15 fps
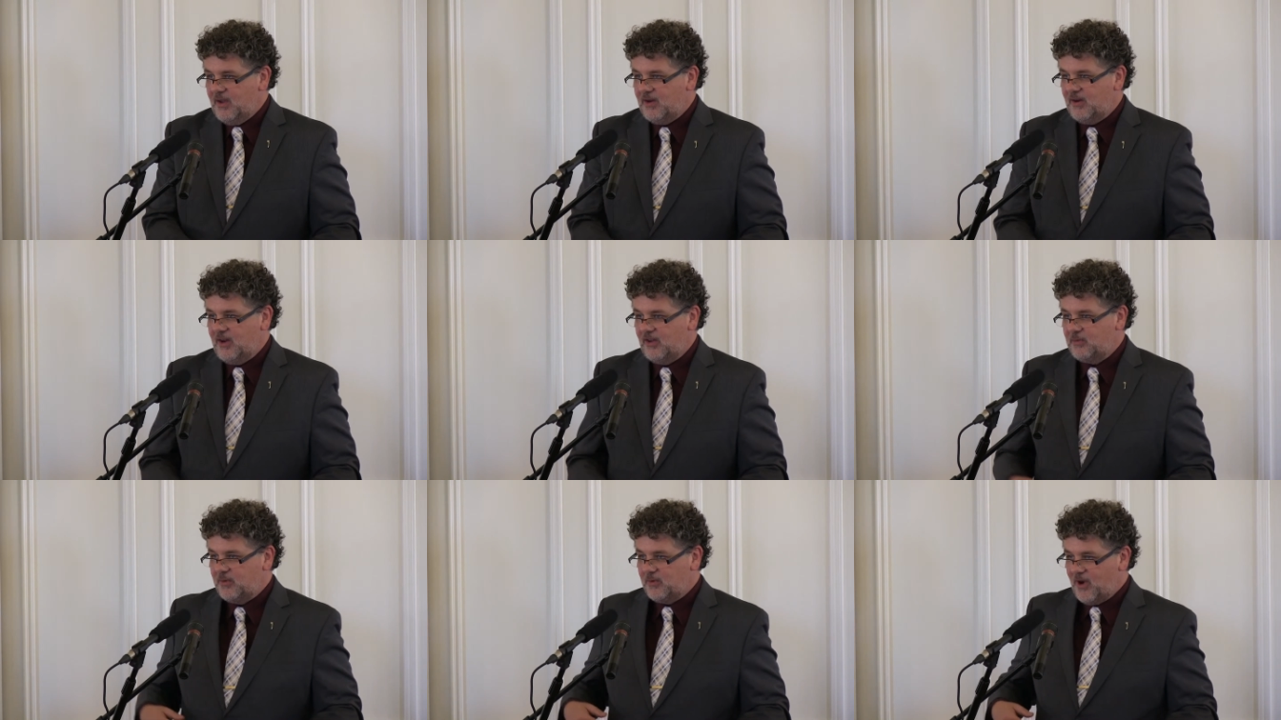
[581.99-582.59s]
Her
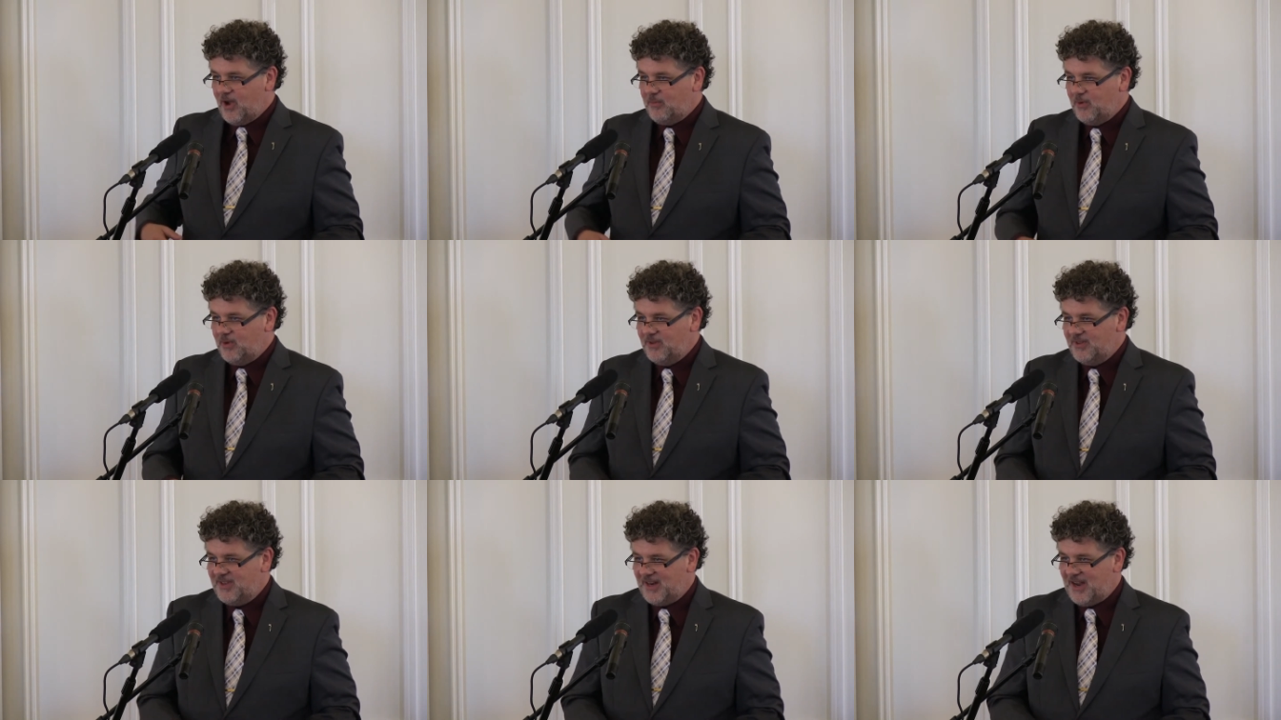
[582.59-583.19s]
husband, Rob,
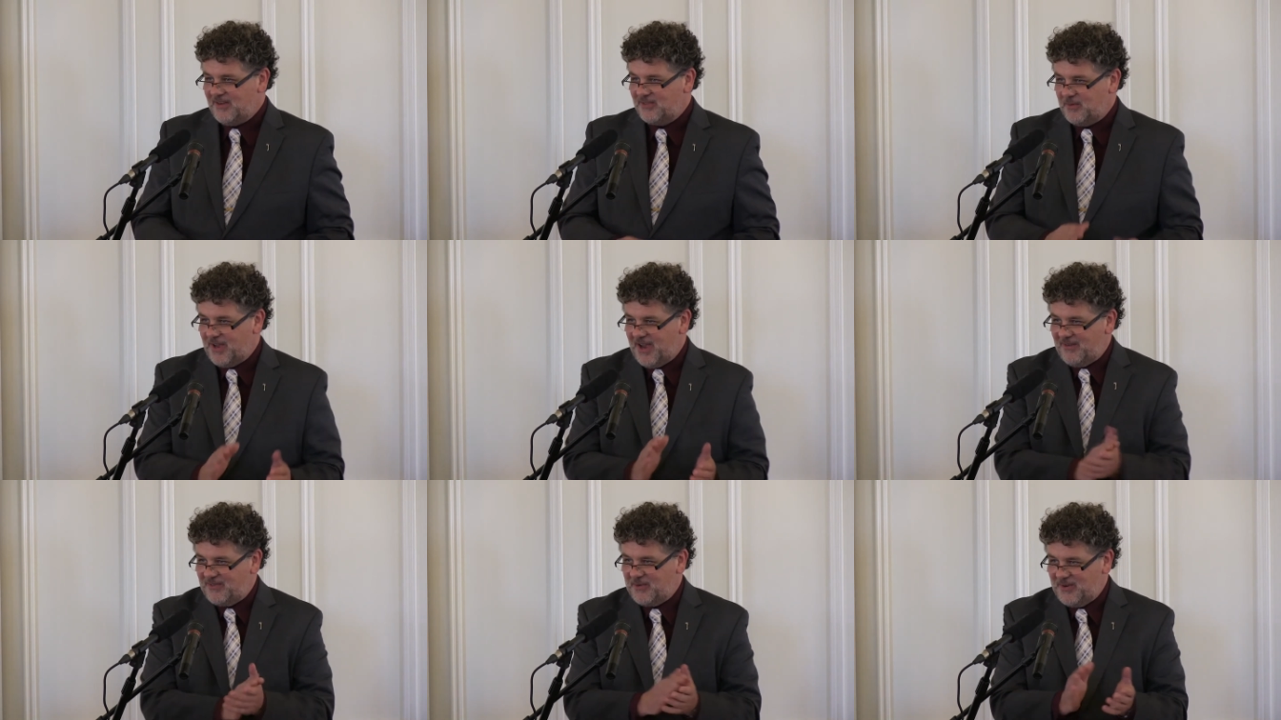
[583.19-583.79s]
will get after
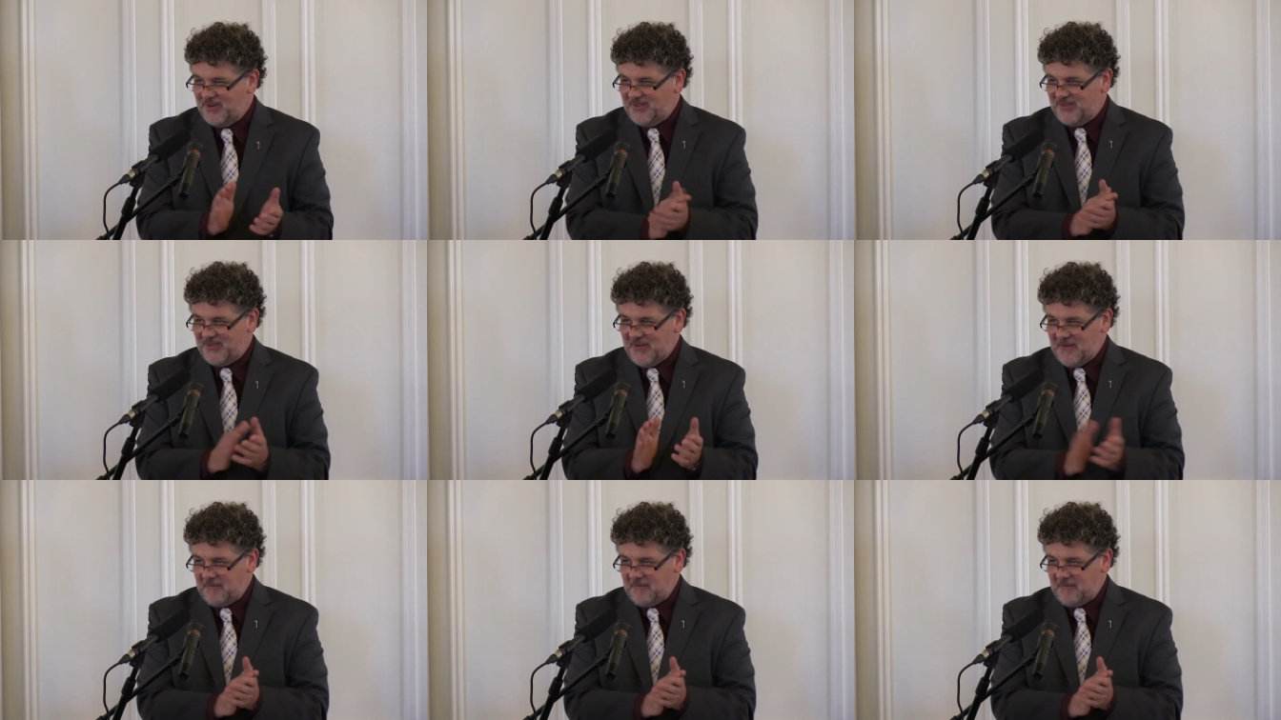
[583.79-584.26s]
me afterwards.